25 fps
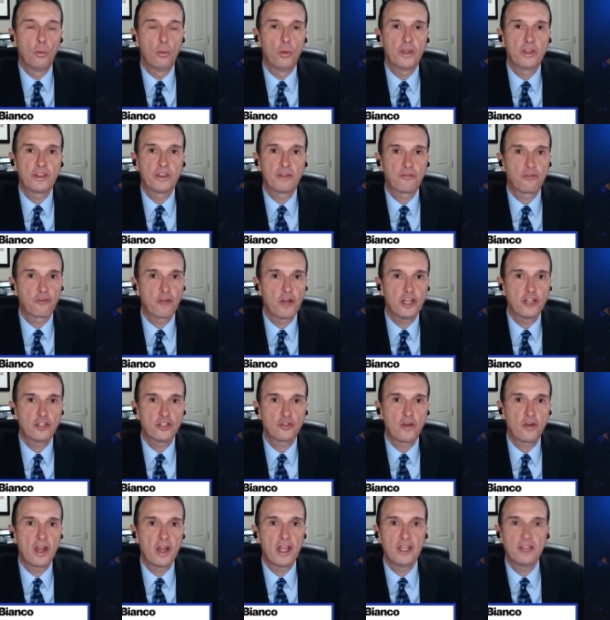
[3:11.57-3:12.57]
with the freight
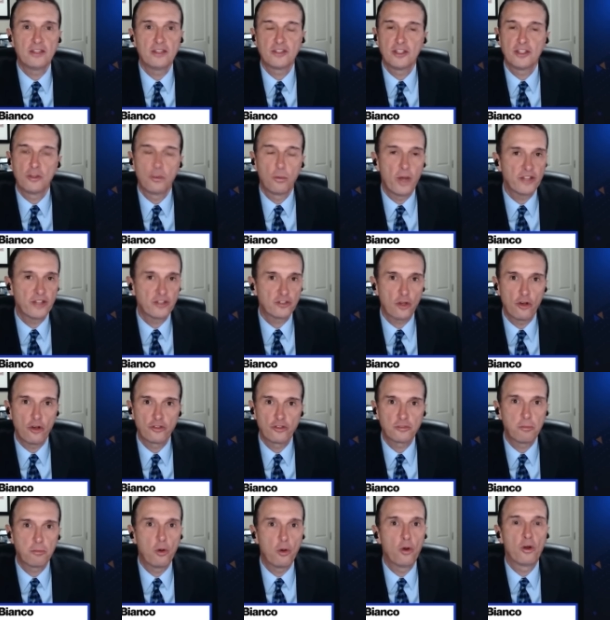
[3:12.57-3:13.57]
trains and the West
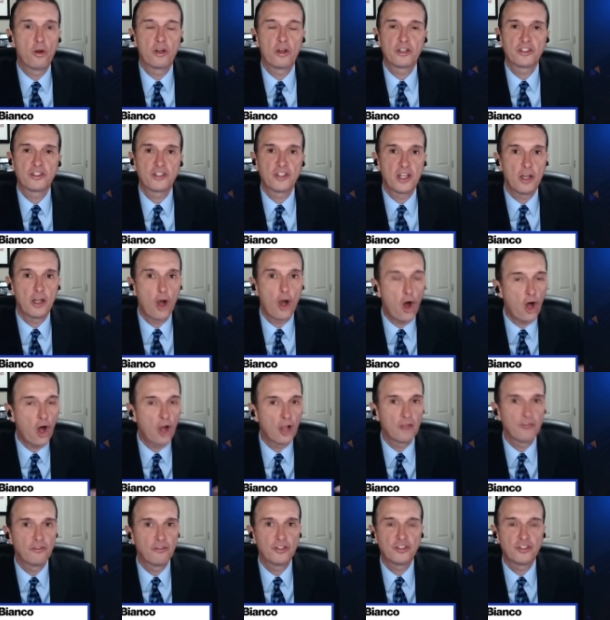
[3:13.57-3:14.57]
Coast ports, and
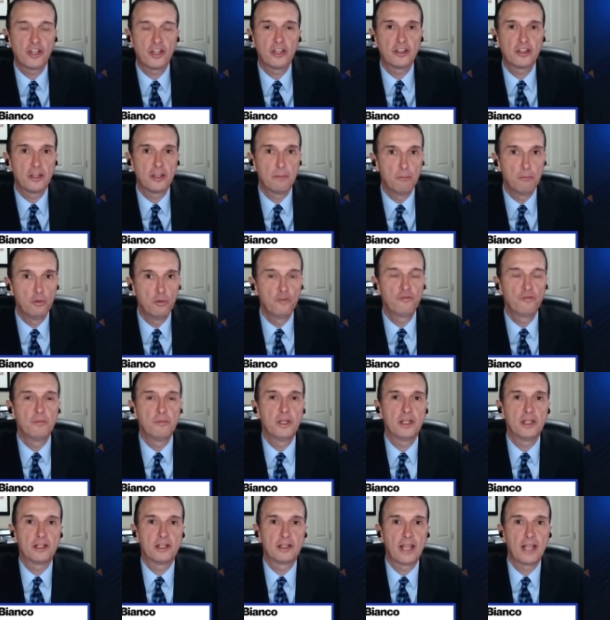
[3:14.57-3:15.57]
all of a sudden the
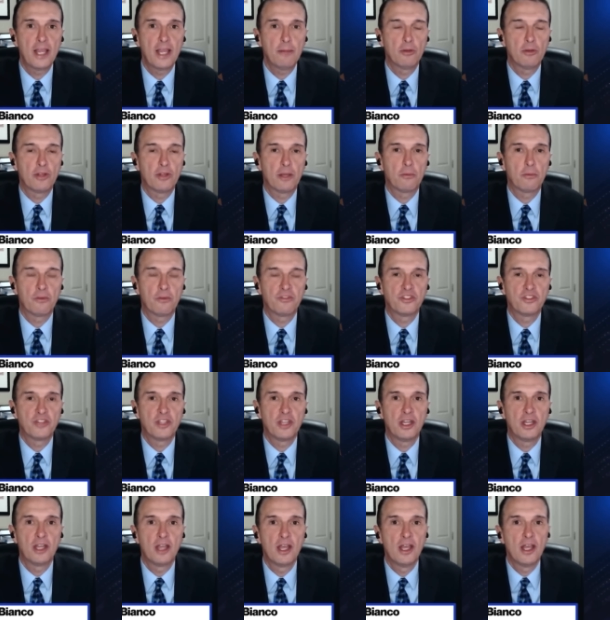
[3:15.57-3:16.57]
movement and labor that we've
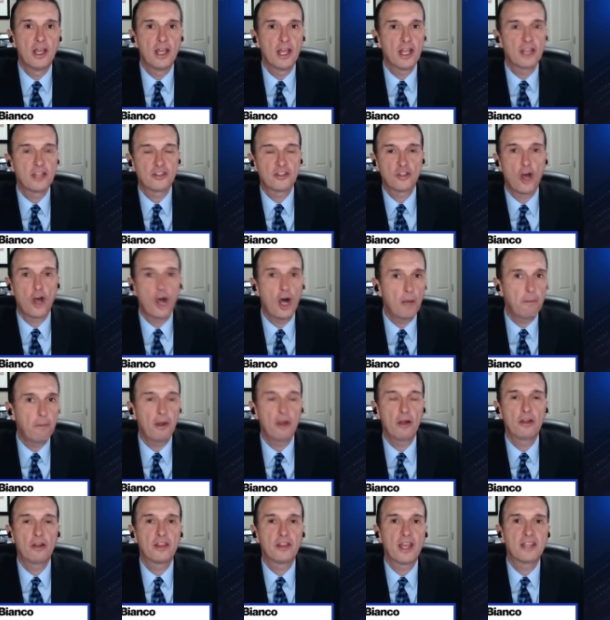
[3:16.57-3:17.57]
seen. It's all
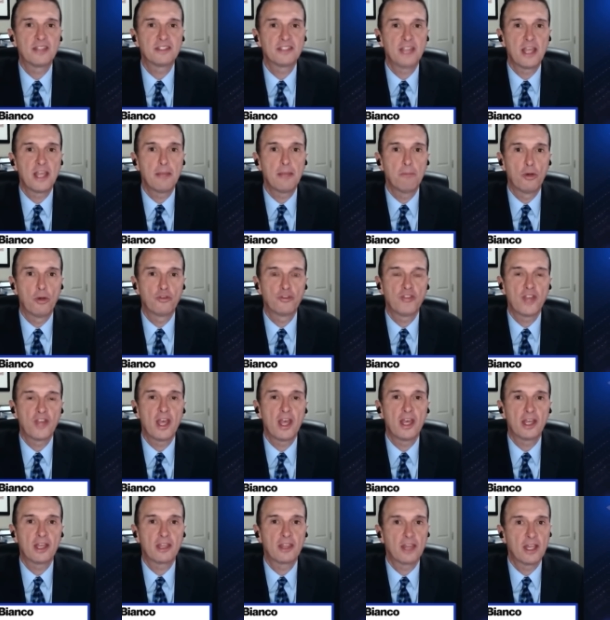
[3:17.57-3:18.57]
part of that same
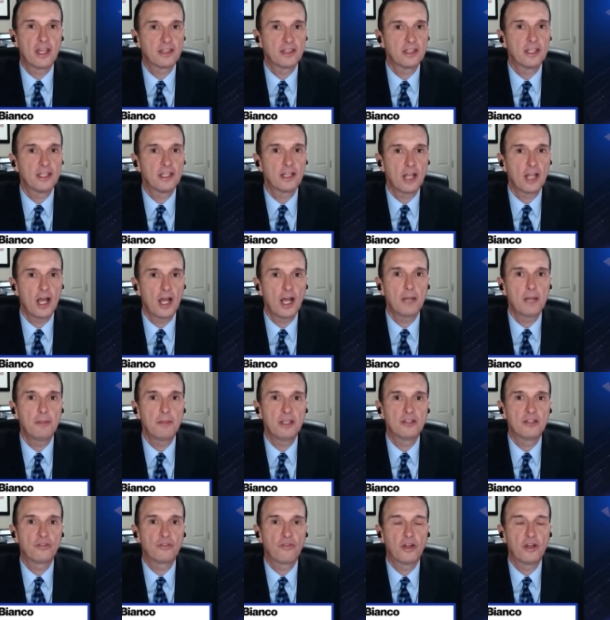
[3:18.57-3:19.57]
mosaic that the
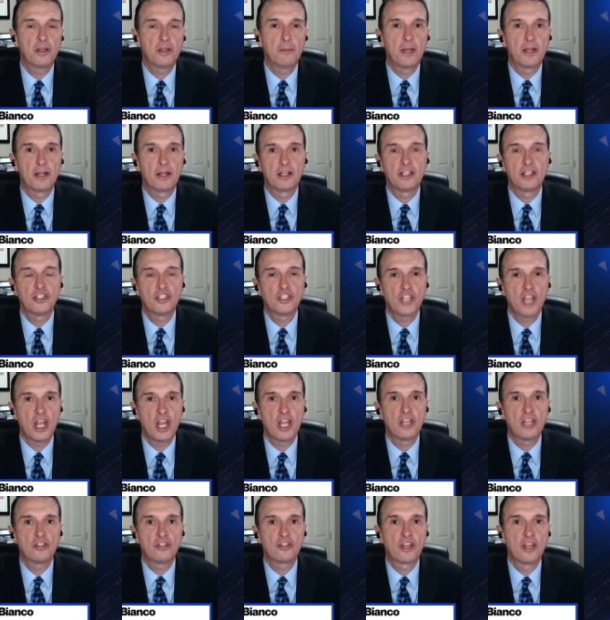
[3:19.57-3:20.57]
economy is fundamentally
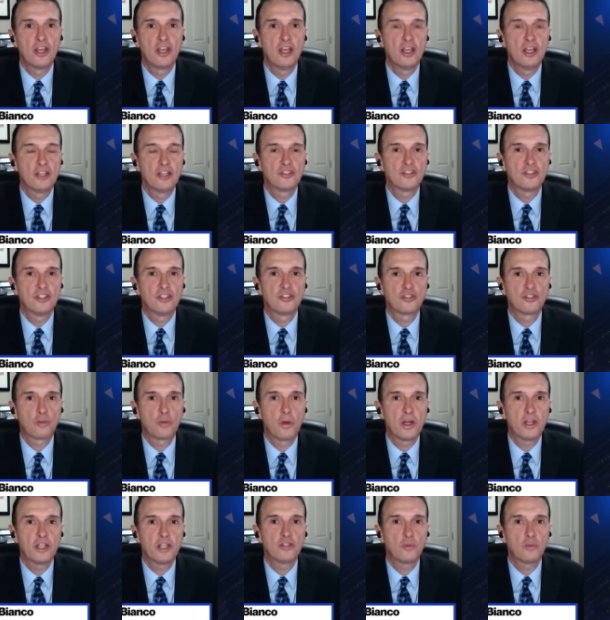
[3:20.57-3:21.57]
changed since
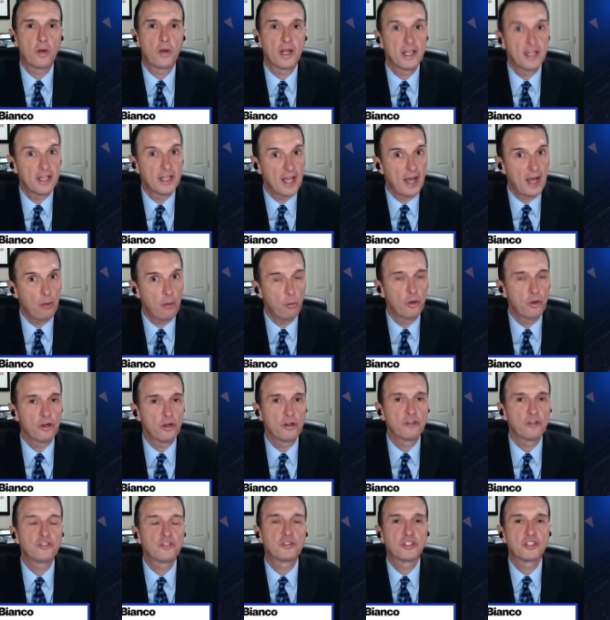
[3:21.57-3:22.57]
2020. Not
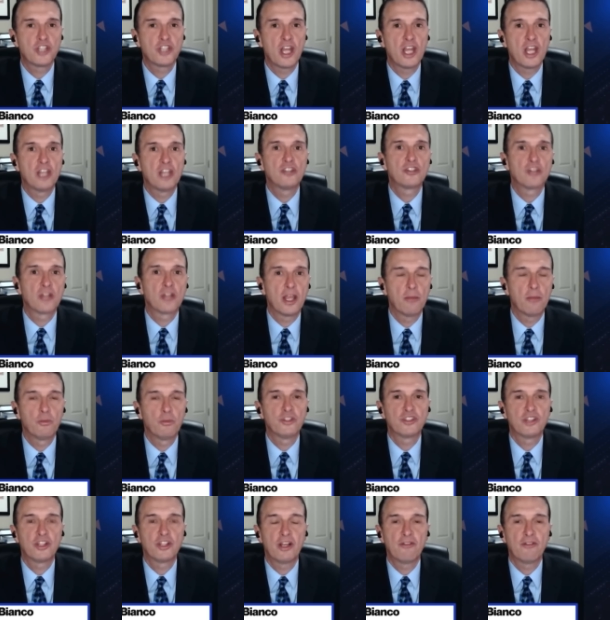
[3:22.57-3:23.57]
worse, changed, and
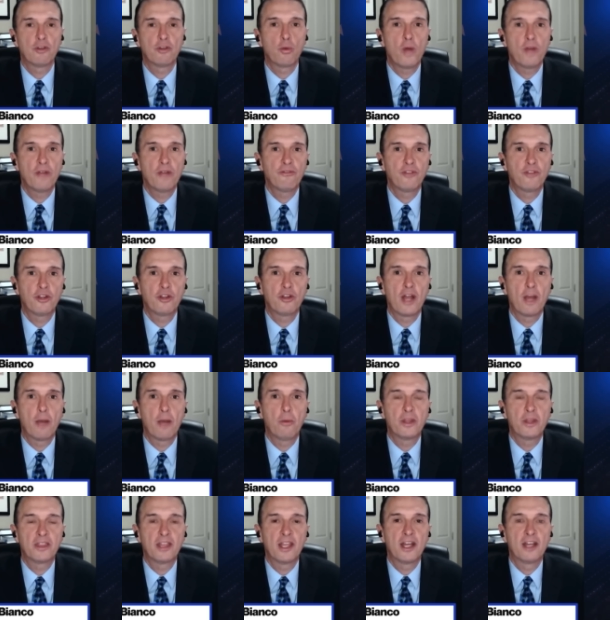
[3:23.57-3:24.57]
we still haven't quite figured
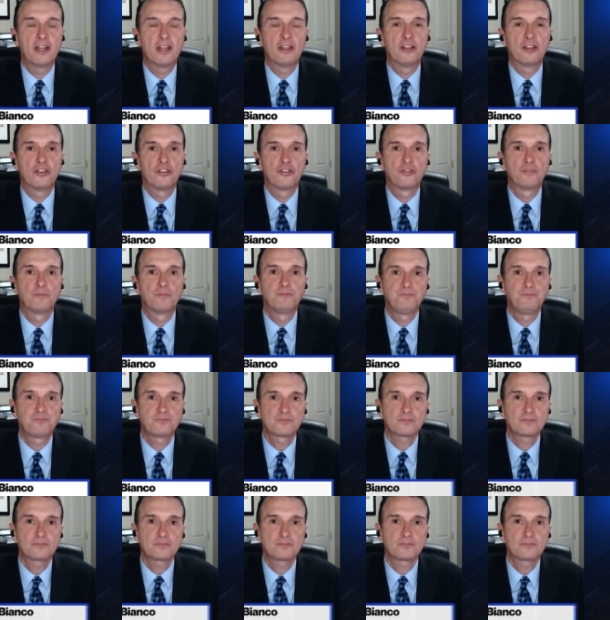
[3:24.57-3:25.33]
out what that is.